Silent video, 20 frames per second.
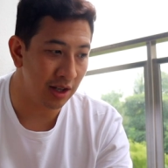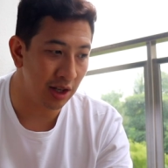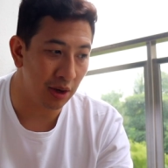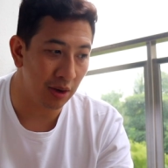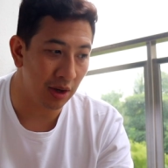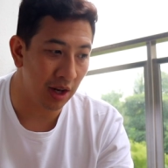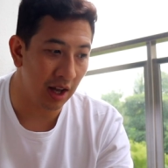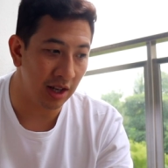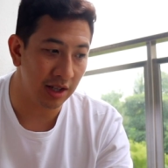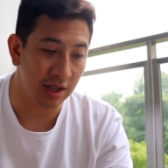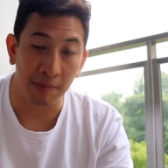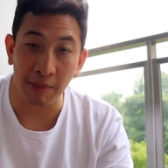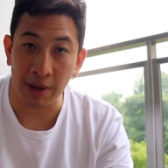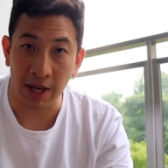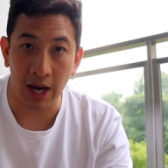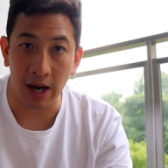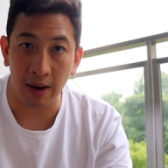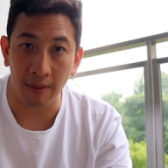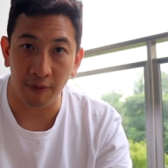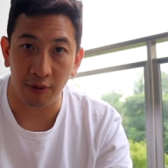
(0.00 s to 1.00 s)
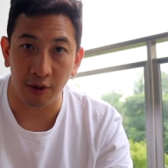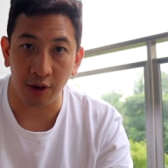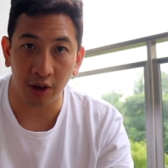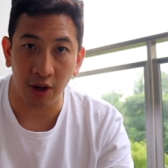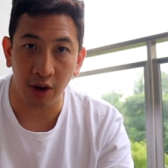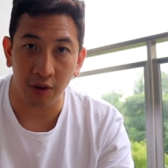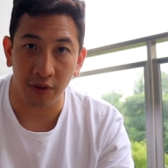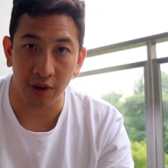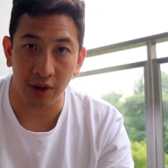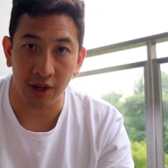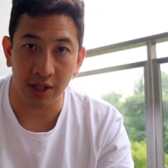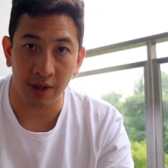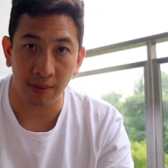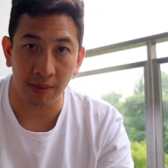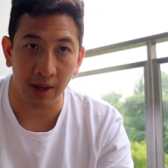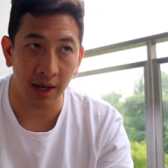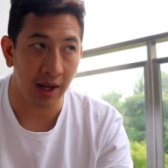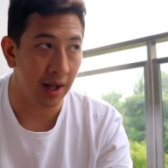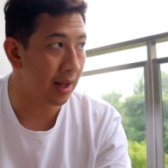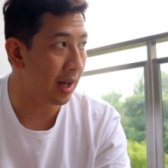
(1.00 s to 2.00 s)
you'd like to meet up for a coffee or
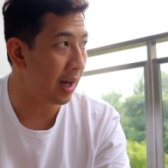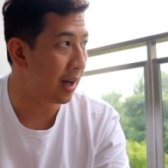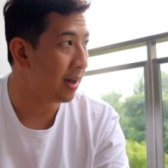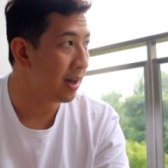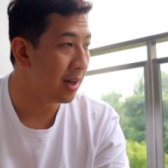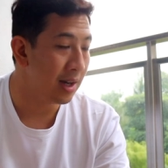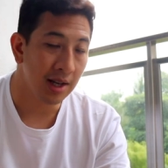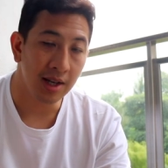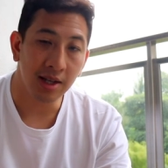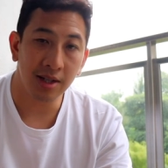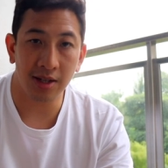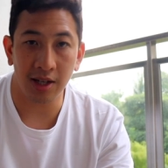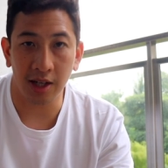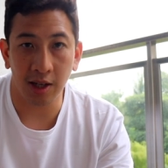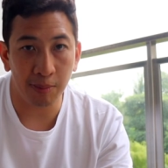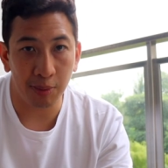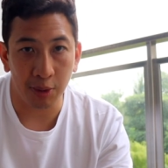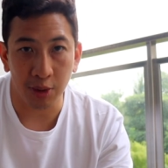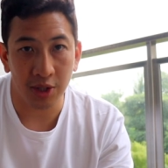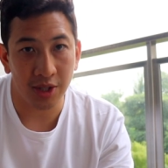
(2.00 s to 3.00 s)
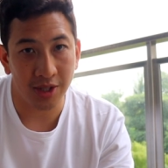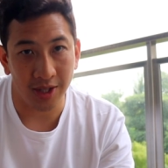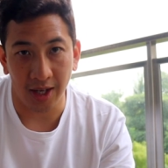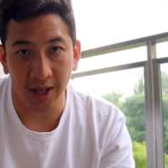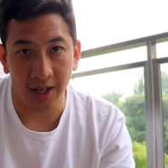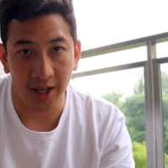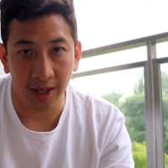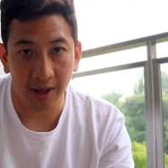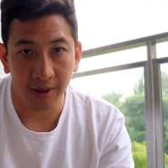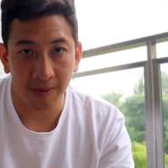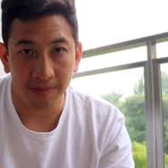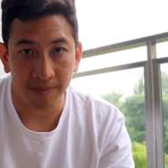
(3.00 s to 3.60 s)
something like that Singapore's tiny